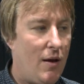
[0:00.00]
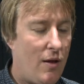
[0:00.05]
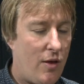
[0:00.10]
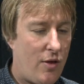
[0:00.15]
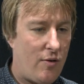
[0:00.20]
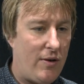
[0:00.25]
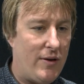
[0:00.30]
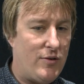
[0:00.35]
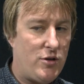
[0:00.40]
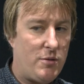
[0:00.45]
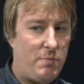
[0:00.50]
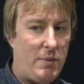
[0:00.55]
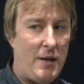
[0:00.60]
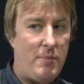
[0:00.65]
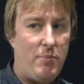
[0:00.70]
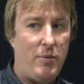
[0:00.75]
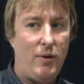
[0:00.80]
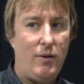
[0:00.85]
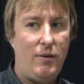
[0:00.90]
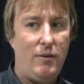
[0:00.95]
300
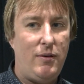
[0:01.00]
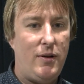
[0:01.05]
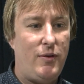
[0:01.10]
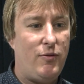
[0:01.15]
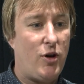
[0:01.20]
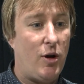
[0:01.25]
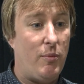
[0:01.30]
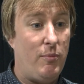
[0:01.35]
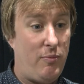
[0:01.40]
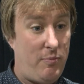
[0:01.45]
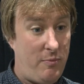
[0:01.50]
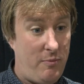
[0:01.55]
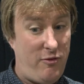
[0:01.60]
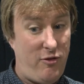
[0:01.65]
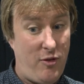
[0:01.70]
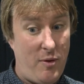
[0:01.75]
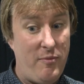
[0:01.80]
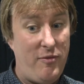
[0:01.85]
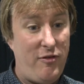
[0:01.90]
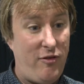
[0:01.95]
people who've come
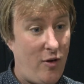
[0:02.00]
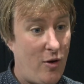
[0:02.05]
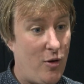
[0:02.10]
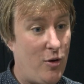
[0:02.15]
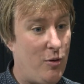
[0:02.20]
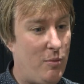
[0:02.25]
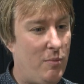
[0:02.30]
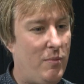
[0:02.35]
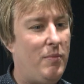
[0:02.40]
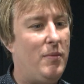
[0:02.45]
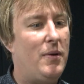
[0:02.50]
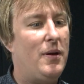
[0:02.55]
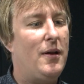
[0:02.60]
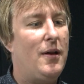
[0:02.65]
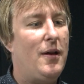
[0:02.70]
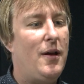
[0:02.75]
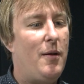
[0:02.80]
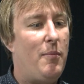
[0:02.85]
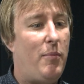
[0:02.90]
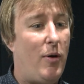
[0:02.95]
from Froome,
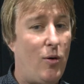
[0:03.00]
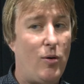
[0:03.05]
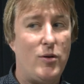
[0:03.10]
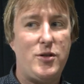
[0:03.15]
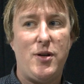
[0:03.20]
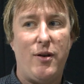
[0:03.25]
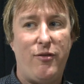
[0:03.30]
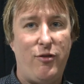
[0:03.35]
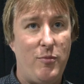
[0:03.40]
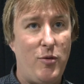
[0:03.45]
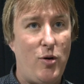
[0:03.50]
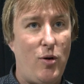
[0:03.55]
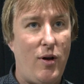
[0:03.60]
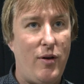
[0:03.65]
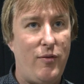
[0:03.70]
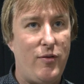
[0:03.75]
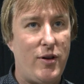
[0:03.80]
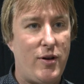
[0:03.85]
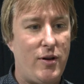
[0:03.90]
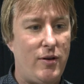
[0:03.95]
but also from all
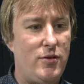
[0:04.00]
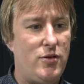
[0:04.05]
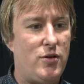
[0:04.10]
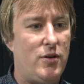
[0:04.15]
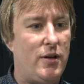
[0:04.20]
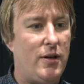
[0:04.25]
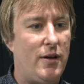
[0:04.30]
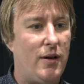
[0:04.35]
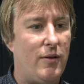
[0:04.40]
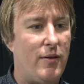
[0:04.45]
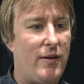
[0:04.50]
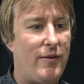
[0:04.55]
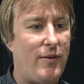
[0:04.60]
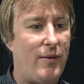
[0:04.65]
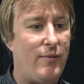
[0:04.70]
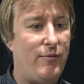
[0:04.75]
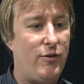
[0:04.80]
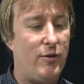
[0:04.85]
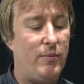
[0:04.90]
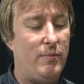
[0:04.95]
over the country. You know, they've
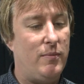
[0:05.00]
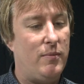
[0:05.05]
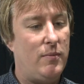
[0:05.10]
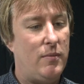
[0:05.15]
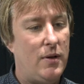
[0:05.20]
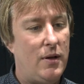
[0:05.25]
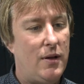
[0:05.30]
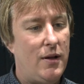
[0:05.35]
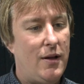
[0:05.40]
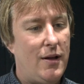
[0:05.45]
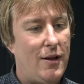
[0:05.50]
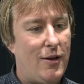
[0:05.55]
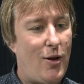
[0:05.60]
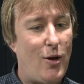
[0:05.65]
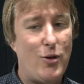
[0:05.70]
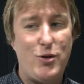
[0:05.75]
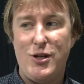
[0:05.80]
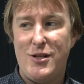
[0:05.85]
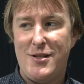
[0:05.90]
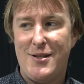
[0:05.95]
come from
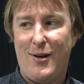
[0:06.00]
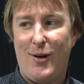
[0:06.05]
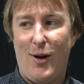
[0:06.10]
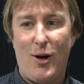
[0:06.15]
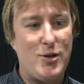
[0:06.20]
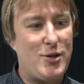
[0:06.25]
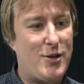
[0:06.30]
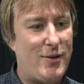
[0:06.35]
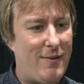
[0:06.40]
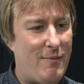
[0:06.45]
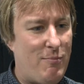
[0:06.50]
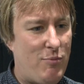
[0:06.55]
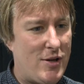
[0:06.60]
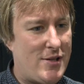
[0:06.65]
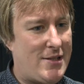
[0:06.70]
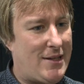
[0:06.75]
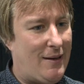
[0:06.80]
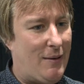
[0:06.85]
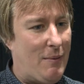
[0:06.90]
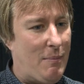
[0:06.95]
not just Gloucester and
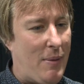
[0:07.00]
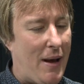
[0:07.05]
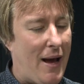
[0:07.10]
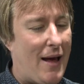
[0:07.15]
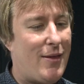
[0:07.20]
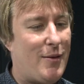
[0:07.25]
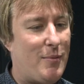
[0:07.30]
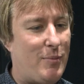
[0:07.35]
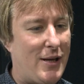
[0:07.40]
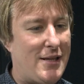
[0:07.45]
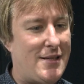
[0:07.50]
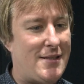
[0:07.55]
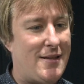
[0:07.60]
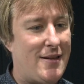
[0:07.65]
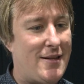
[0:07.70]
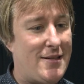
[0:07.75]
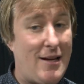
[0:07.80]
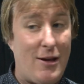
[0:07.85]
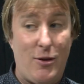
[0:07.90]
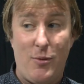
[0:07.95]
Bristol and Bath and places in
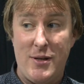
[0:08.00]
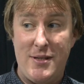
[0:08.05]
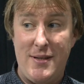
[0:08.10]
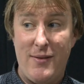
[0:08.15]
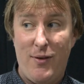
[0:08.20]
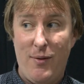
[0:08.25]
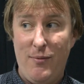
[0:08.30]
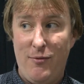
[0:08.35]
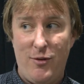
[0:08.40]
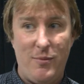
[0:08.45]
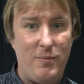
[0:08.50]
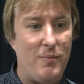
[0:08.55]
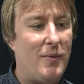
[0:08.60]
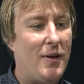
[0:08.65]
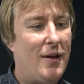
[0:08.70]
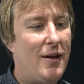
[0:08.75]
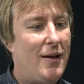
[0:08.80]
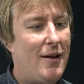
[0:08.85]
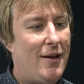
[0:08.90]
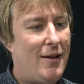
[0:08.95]
the southwest, they've come from
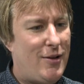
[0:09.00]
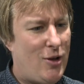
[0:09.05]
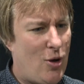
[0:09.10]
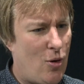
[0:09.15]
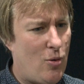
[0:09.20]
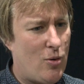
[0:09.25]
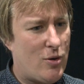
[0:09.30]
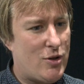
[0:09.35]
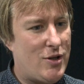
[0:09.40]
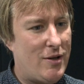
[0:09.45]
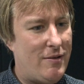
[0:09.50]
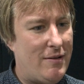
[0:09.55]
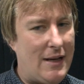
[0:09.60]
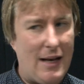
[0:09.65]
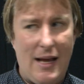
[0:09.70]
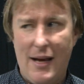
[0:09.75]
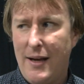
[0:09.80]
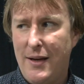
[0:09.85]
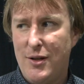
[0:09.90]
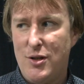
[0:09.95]
Yorkshire and
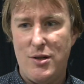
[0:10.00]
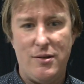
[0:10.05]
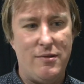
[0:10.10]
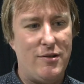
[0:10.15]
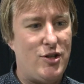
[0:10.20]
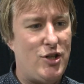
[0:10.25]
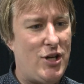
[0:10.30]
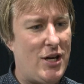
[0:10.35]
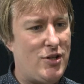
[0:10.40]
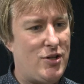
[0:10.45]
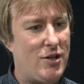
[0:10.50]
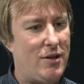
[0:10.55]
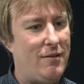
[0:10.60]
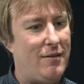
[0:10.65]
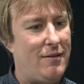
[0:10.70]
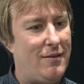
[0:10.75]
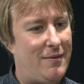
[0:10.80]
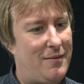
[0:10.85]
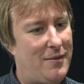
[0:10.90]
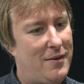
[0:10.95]
Lancashire and Cheshire
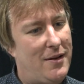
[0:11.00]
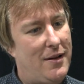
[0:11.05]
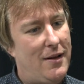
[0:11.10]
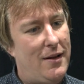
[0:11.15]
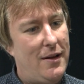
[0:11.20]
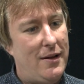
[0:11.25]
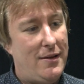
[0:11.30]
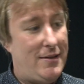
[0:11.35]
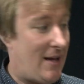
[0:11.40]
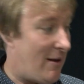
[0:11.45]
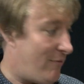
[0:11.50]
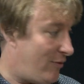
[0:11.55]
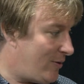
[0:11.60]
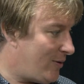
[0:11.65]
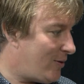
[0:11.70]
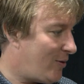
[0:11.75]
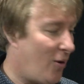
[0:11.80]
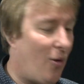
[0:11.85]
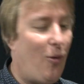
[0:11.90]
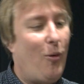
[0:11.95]
and Devon
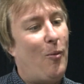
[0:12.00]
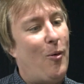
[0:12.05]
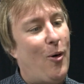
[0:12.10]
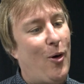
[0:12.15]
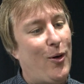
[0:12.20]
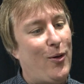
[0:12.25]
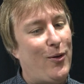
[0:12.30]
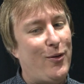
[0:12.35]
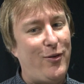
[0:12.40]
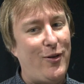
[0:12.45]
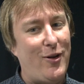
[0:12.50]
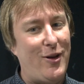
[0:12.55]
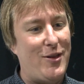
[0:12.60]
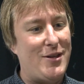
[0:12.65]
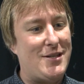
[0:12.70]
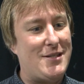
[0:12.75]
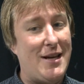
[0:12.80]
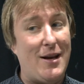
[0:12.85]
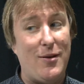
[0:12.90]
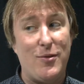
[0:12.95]
and Cornwall
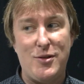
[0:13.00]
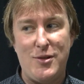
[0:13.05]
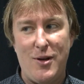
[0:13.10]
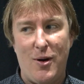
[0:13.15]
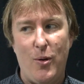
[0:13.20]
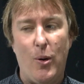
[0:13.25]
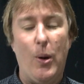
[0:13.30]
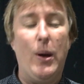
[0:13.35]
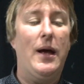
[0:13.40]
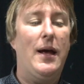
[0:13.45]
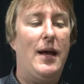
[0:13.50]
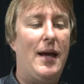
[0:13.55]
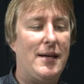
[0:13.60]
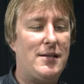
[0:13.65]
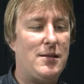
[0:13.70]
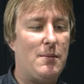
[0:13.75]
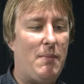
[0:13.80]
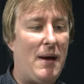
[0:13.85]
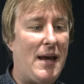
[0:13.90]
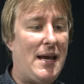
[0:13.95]
further south. So
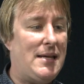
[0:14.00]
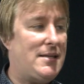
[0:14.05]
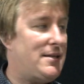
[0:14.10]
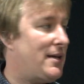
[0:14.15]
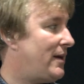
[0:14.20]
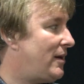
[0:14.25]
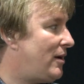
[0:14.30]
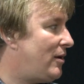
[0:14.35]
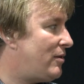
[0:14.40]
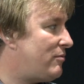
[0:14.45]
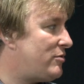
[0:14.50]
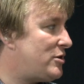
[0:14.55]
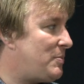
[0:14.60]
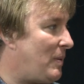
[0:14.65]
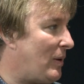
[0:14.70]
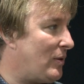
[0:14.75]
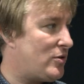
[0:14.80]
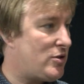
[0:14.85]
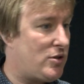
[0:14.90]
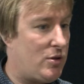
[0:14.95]
it's amazing, you know, the
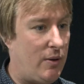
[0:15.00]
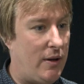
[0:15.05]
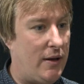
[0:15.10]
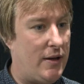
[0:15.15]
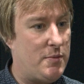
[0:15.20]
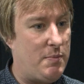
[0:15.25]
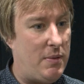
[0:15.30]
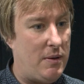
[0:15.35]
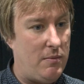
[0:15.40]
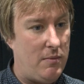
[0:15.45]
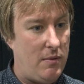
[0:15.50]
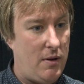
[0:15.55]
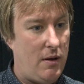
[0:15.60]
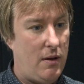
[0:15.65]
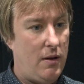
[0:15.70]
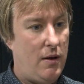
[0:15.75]
response to it has been